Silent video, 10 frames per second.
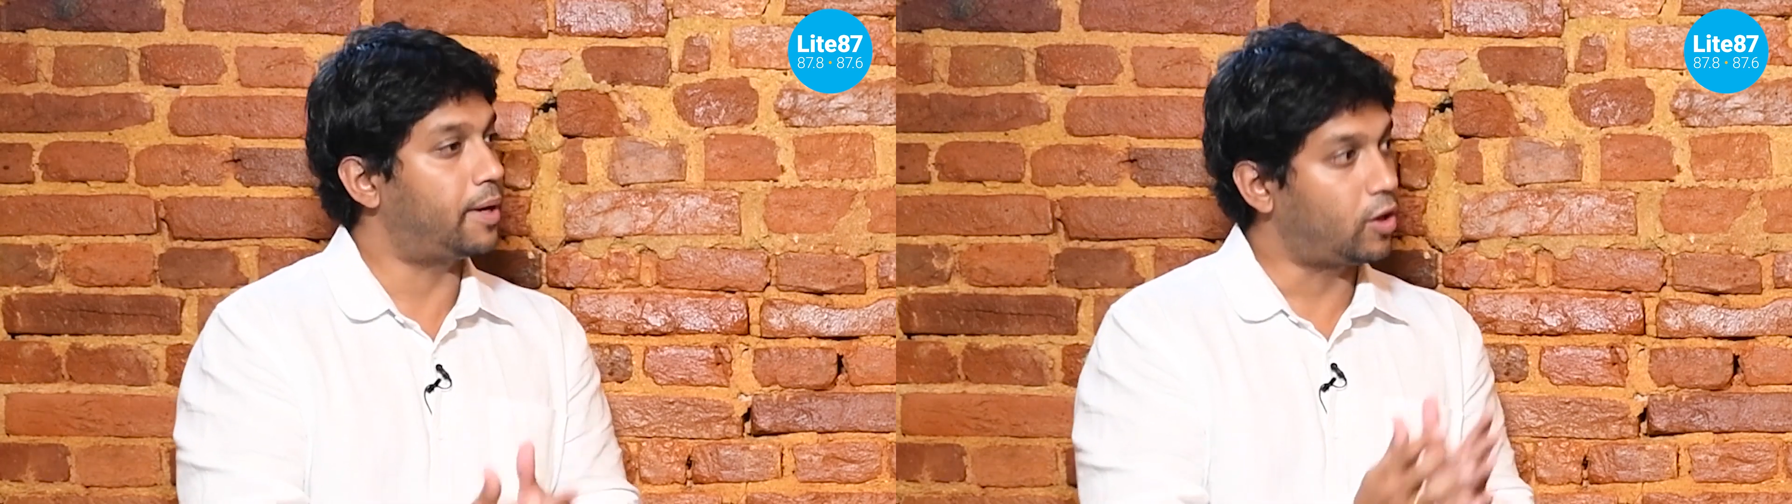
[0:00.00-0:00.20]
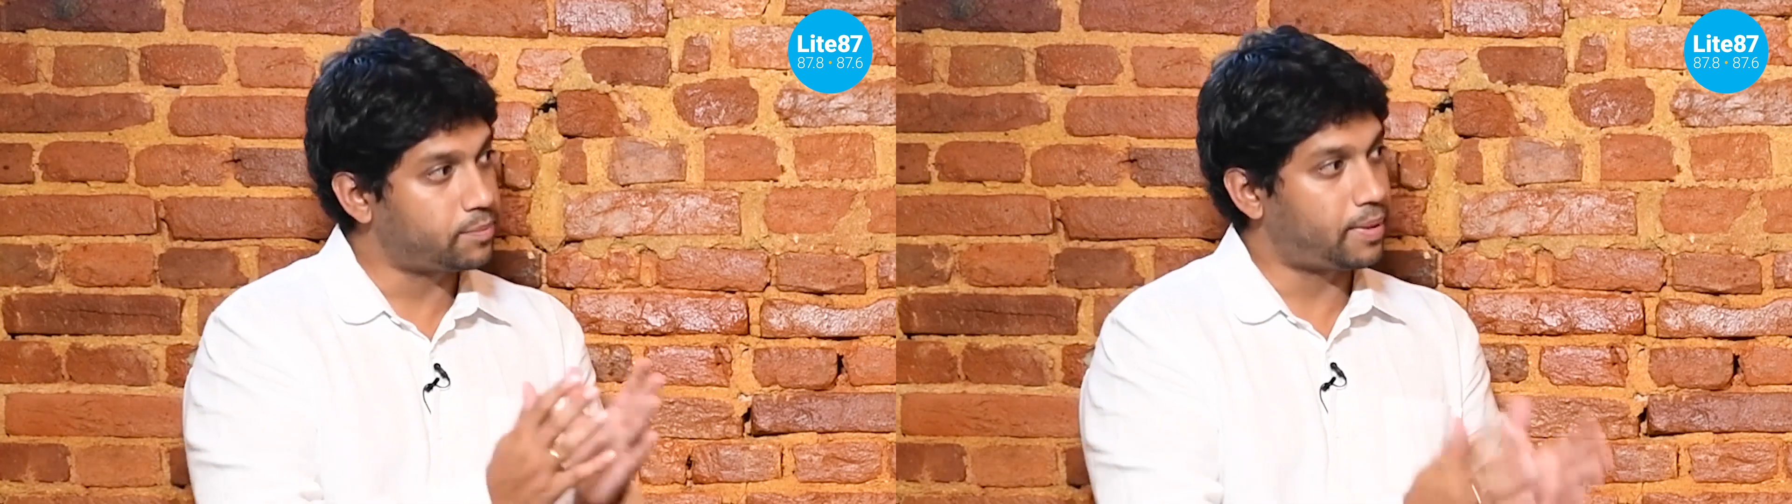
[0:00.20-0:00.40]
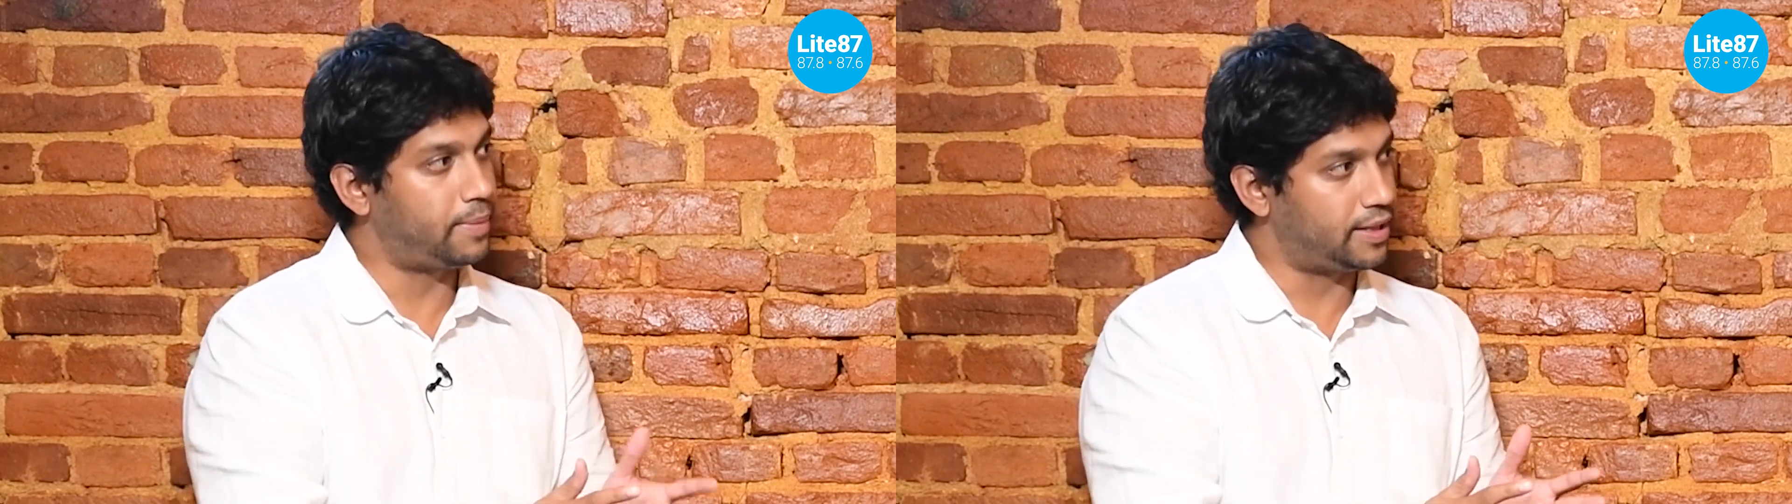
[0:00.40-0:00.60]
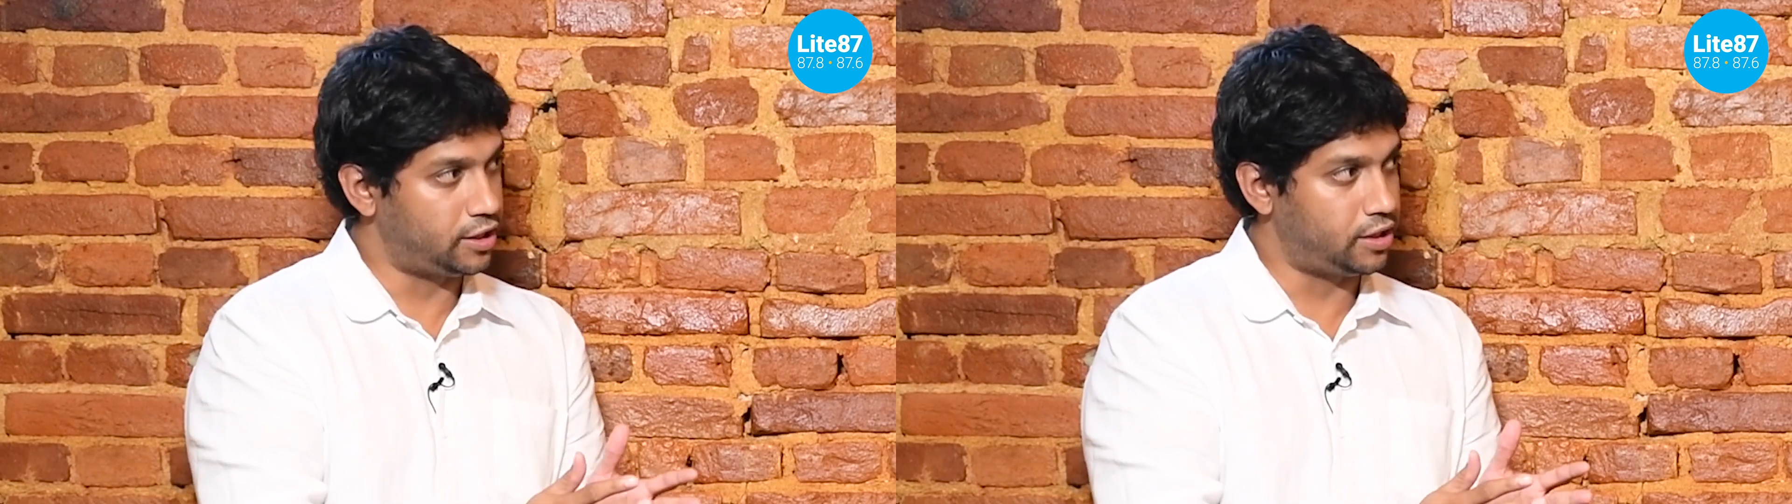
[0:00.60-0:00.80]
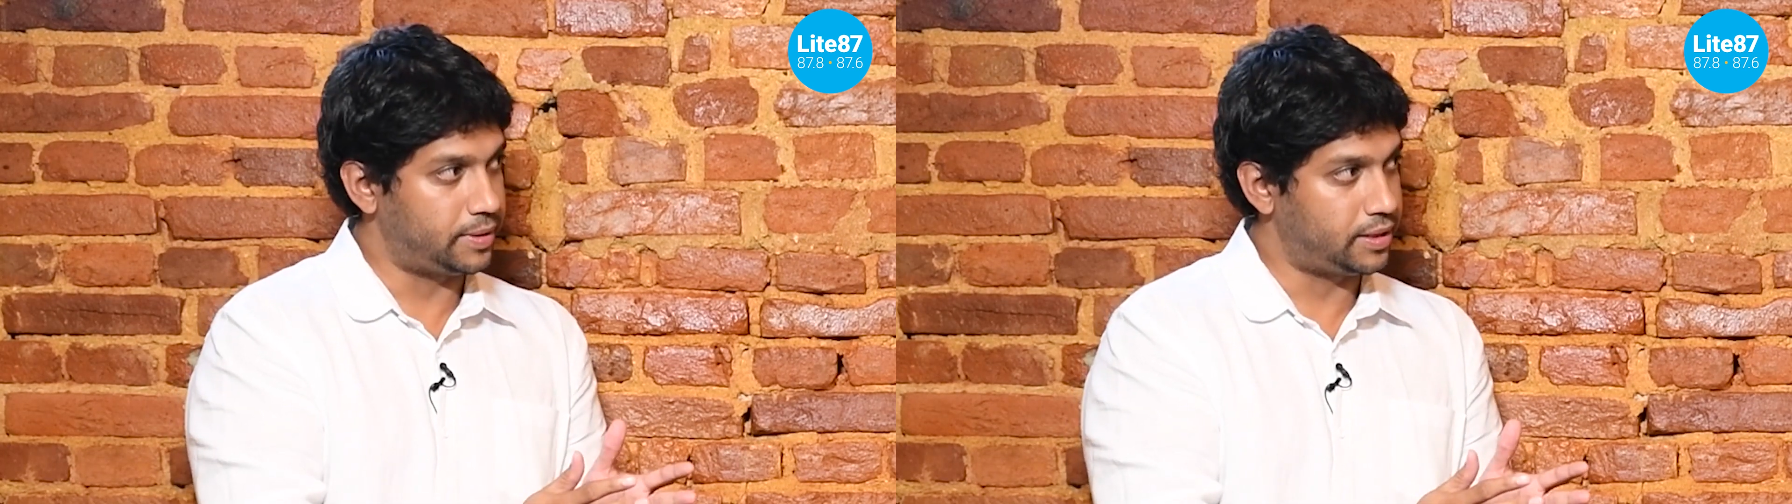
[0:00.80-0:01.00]
but also public
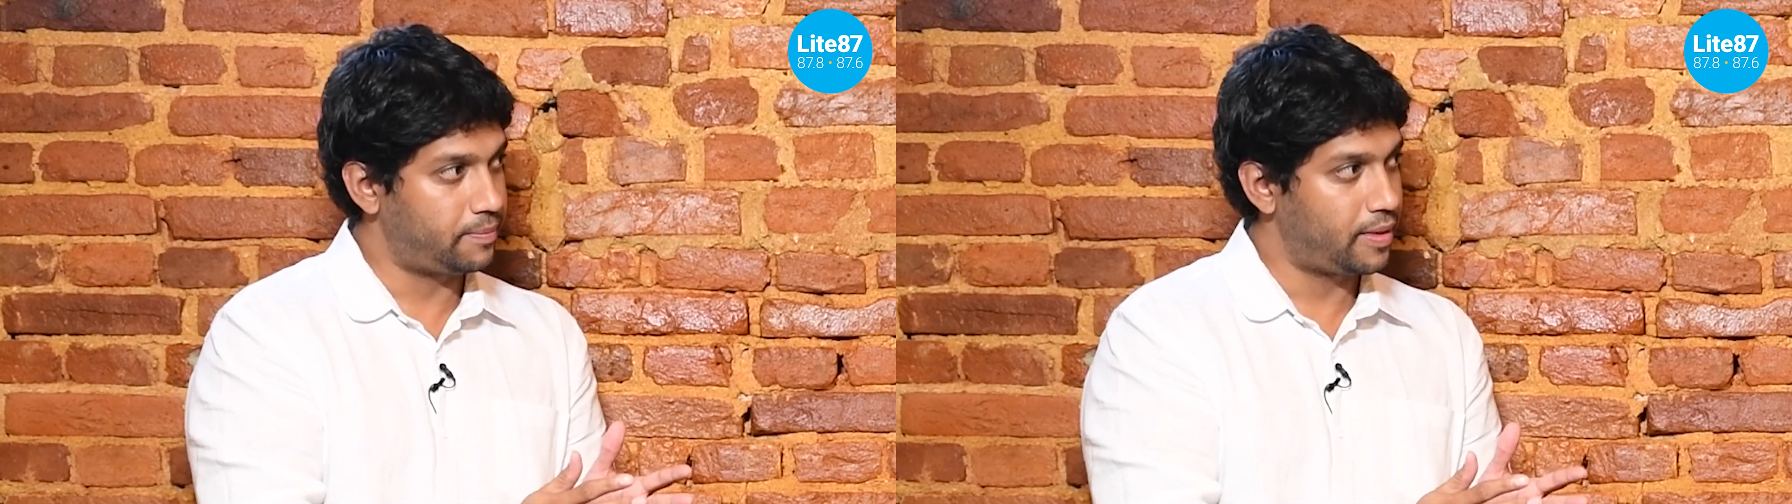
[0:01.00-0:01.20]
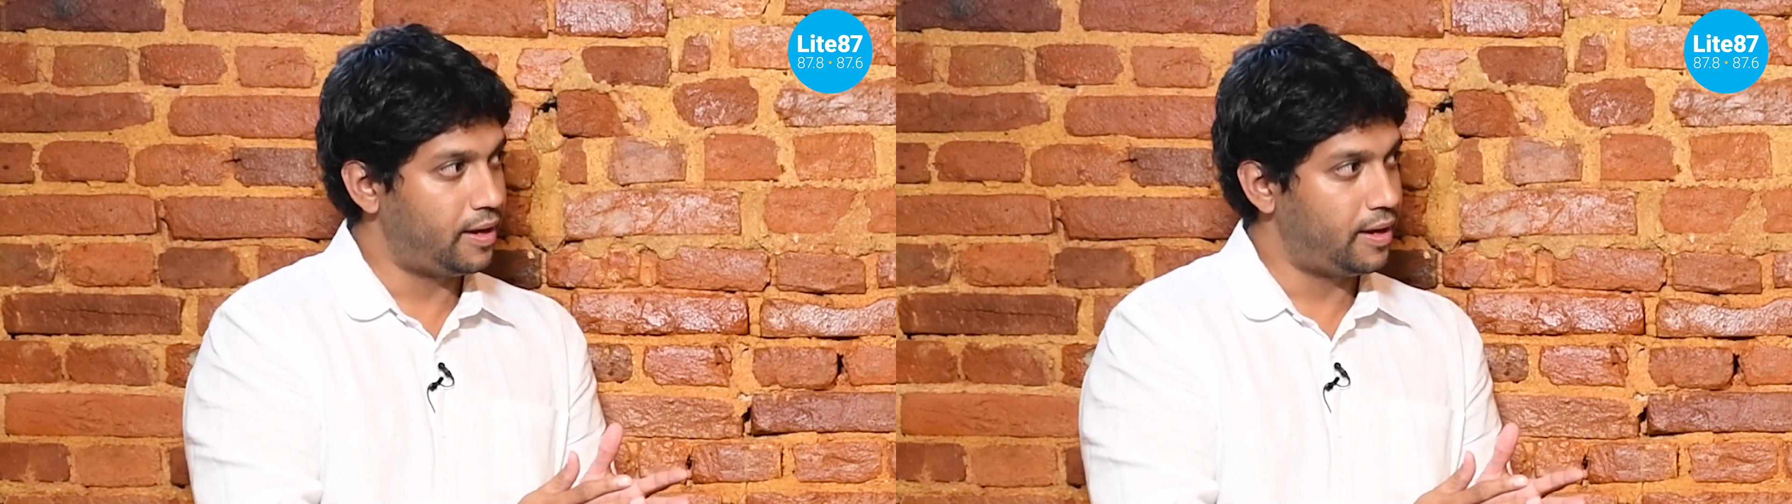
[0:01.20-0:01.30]
legitimacy.